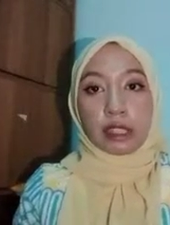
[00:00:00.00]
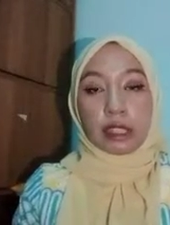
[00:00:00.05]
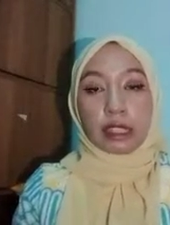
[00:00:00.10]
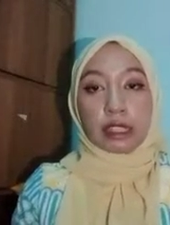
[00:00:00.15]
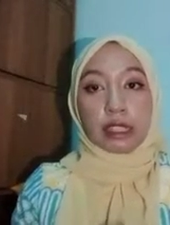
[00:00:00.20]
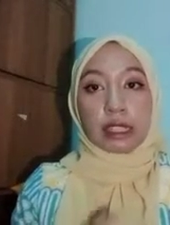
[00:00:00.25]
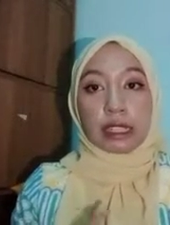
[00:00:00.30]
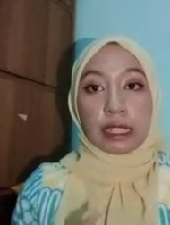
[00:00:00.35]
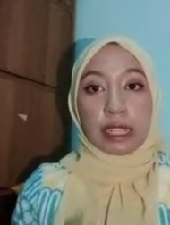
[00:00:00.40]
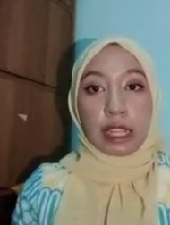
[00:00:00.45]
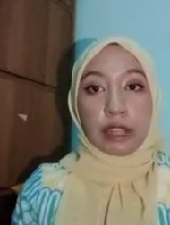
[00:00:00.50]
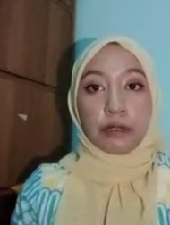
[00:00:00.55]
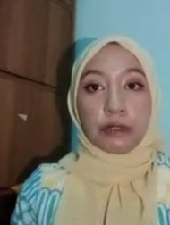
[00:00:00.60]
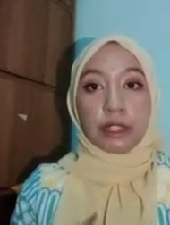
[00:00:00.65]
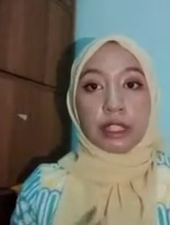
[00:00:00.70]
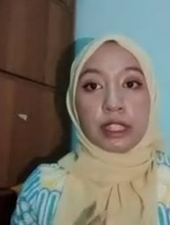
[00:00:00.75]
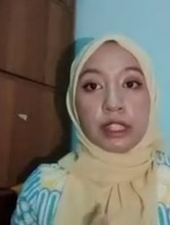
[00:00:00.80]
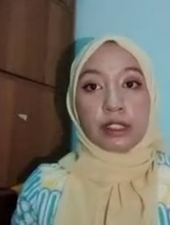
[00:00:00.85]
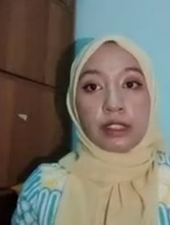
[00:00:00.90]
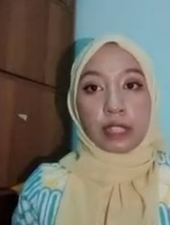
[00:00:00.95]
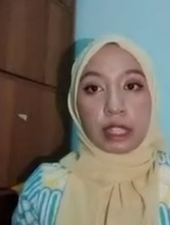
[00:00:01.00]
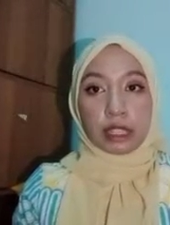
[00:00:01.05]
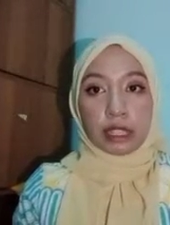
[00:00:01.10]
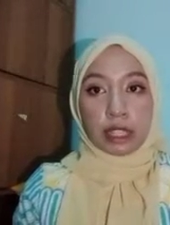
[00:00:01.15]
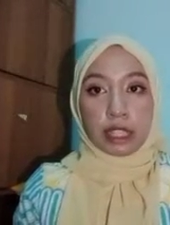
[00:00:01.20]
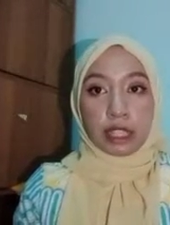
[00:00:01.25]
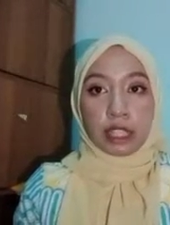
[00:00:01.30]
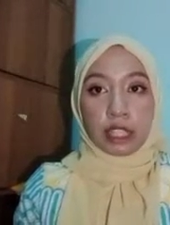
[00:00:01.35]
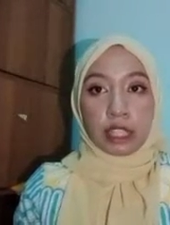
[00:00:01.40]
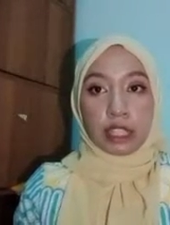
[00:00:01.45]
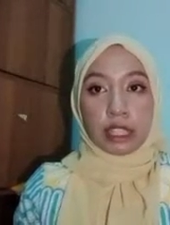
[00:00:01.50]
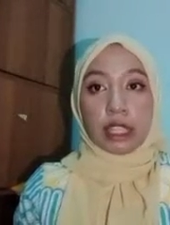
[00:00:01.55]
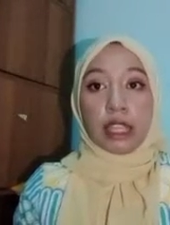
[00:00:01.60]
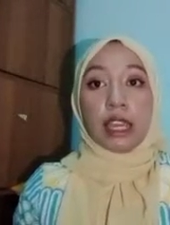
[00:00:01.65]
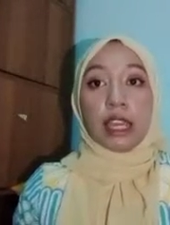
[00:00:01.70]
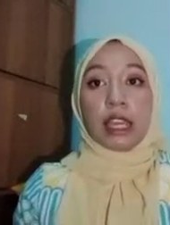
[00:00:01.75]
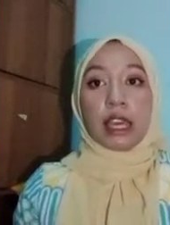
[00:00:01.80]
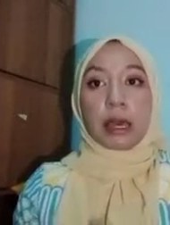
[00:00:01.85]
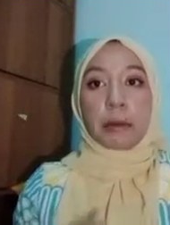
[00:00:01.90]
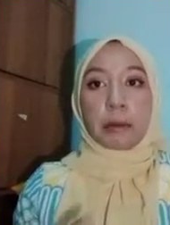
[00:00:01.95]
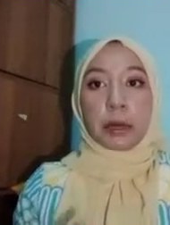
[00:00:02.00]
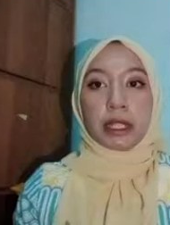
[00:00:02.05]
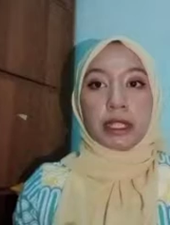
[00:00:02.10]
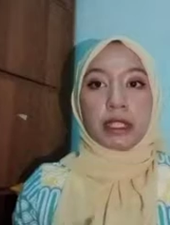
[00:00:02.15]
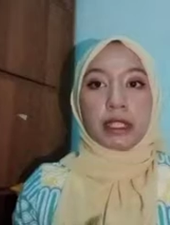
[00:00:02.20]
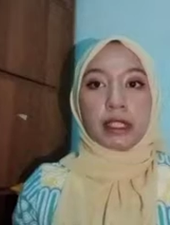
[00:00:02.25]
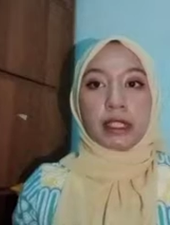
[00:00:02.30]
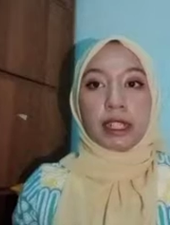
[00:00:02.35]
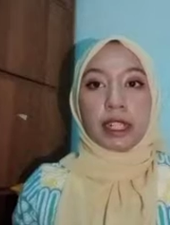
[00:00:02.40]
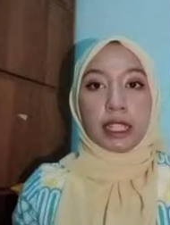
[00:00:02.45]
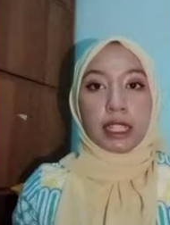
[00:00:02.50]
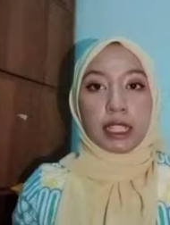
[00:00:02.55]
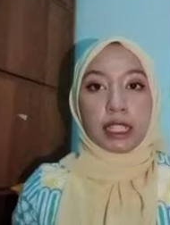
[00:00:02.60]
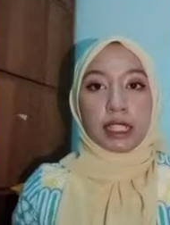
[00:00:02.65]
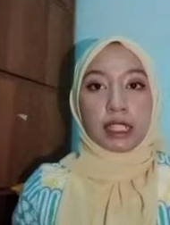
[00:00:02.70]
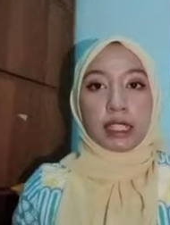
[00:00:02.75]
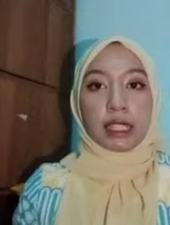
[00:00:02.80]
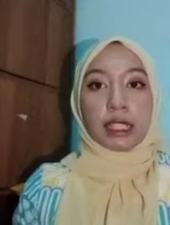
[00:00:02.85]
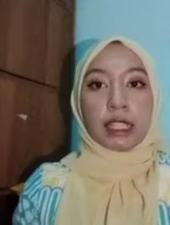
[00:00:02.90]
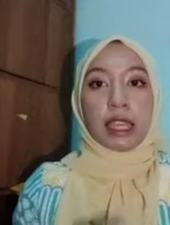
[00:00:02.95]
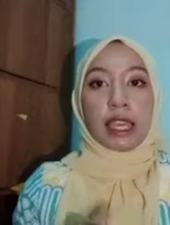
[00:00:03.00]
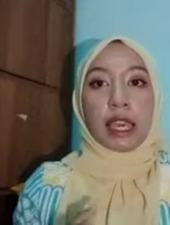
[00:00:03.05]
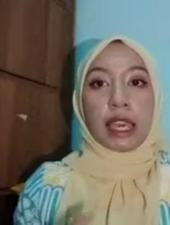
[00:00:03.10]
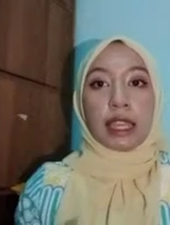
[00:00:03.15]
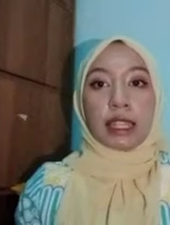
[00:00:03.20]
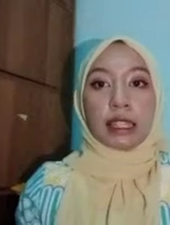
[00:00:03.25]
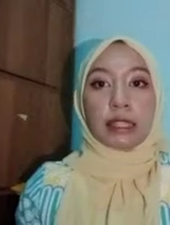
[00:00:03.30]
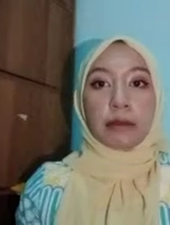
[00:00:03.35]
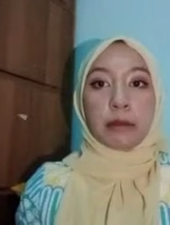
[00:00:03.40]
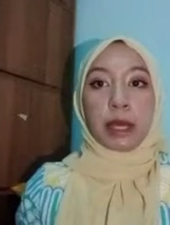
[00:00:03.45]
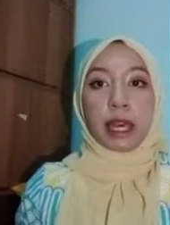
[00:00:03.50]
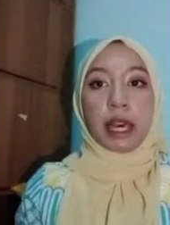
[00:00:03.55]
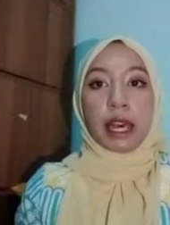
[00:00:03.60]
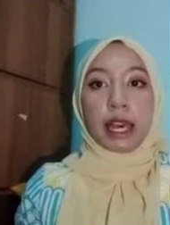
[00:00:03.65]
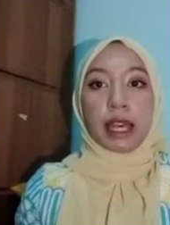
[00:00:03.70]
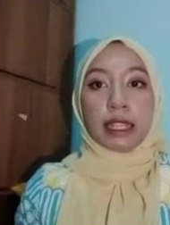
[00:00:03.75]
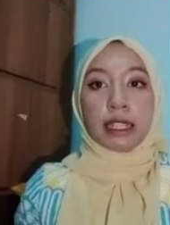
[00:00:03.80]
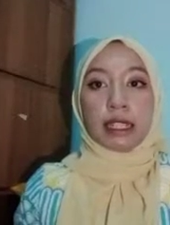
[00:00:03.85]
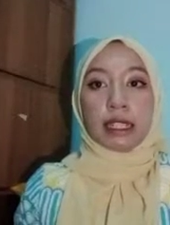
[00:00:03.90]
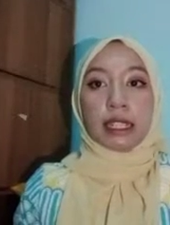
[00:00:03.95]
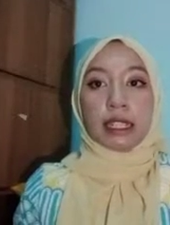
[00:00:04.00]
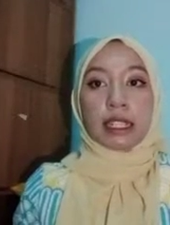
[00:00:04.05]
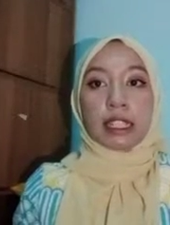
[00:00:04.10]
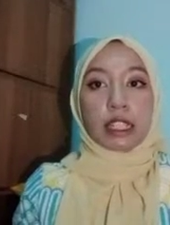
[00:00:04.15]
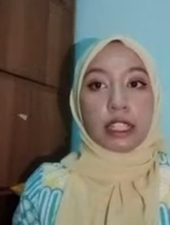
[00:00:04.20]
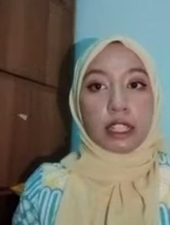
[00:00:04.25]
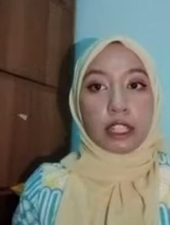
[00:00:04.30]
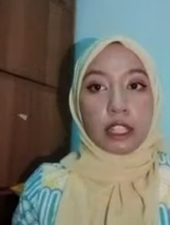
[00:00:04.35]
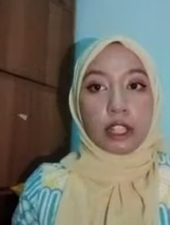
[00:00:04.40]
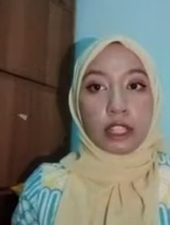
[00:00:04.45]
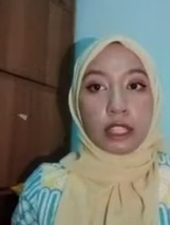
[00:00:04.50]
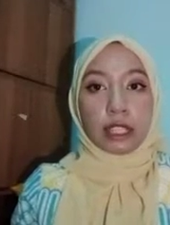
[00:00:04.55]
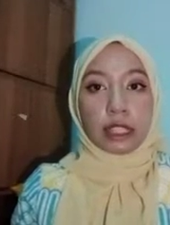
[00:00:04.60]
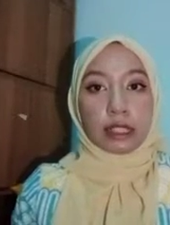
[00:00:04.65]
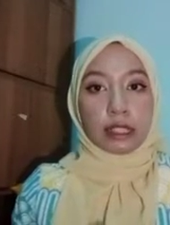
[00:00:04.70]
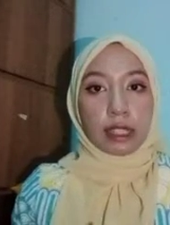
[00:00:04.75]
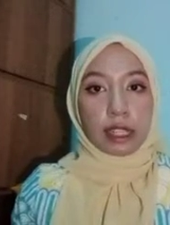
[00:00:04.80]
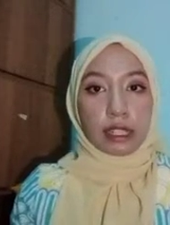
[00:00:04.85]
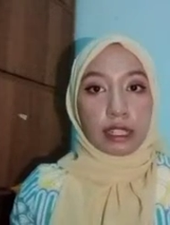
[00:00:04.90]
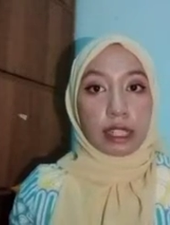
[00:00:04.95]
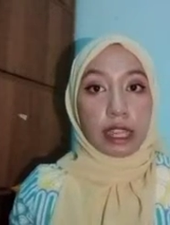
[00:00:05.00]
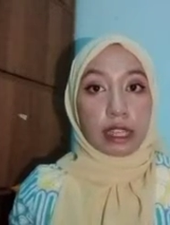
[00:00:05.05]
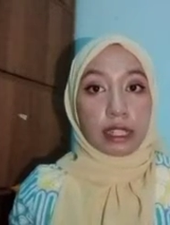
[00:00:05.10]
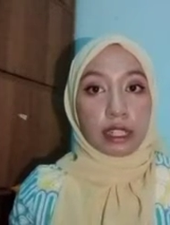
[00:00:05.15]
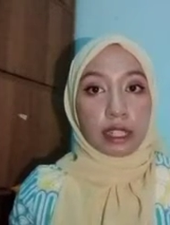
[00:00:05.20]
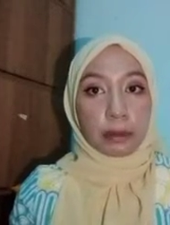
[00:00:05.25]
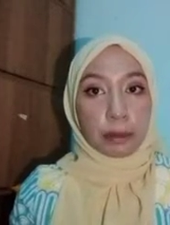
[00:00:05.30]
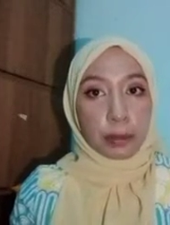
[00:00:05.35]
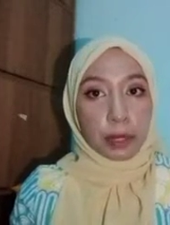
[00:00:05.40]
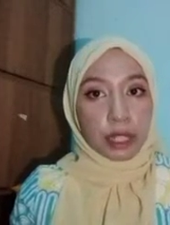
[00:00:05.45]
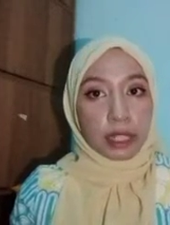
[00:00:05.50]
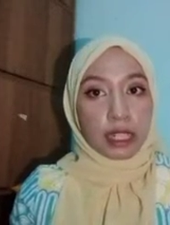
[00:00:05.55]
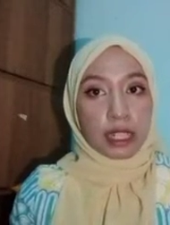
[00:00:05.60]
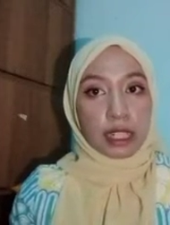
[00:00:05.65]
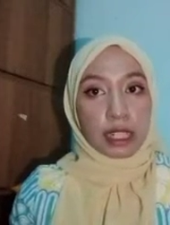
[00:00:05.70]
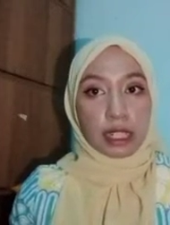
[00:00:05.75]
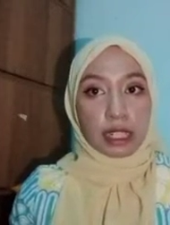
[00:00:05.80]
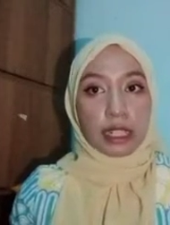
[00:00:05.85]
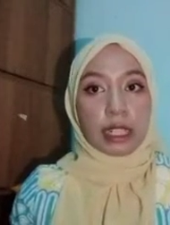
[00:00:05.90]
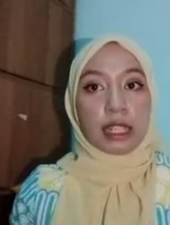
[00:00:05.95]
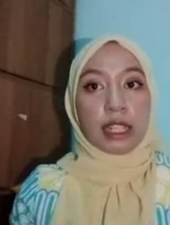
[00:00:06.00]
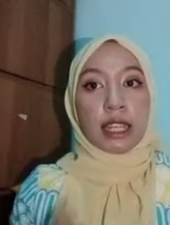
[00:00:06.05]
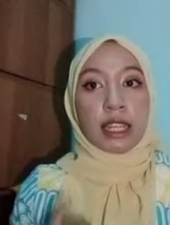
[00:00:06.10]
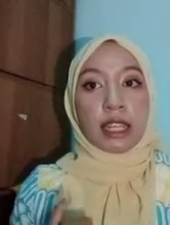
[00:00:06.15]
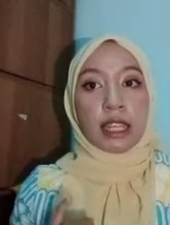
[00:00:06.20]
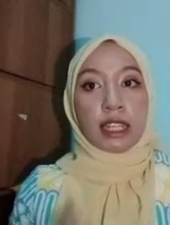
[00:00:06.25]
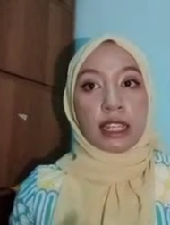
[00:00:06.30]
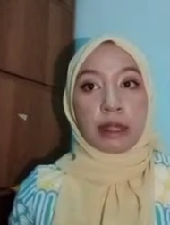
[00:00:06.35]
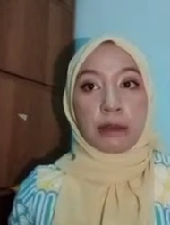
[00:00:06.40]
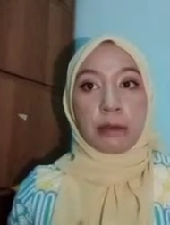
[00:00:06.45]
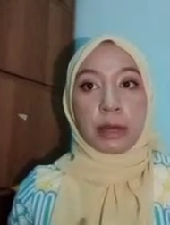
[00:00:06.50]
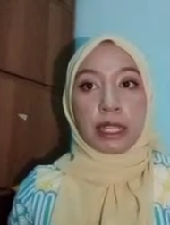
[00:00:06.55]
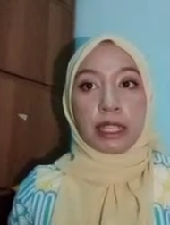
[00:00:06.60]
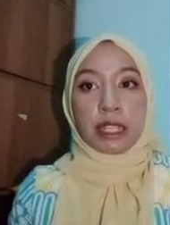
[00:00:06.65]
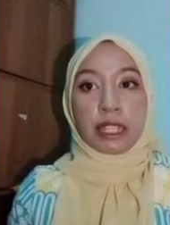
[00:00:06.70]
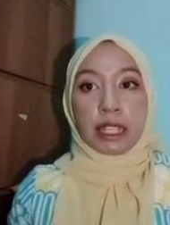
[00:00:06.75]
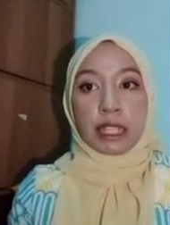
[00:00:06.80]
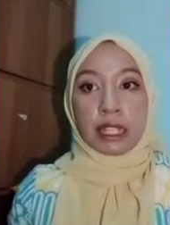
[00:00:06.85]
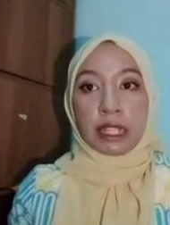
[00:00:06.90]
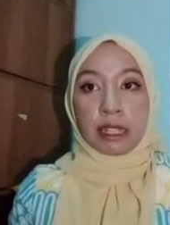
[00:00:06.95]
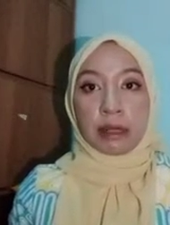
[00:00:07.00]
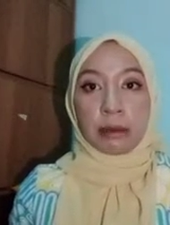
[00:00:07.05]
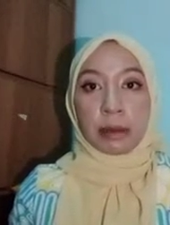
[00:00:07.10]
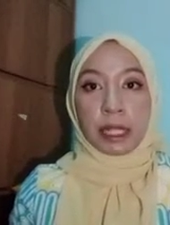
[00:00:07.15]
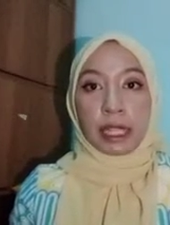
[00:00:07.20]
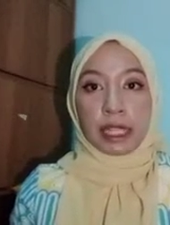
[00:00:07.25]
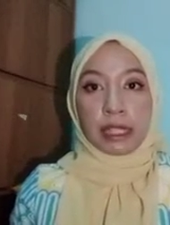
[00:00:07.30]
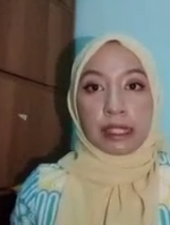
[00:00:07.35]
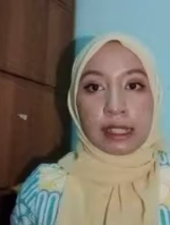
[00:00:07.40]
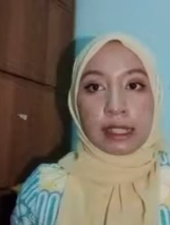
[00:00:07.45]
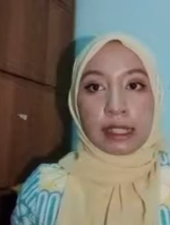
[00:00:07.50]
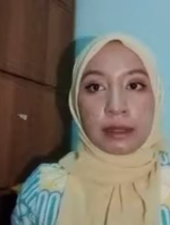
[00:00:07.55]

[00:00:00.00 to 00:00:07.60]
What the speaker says: naval strategy, but the strategy and the Mahanian logic that underpinned it remained in place.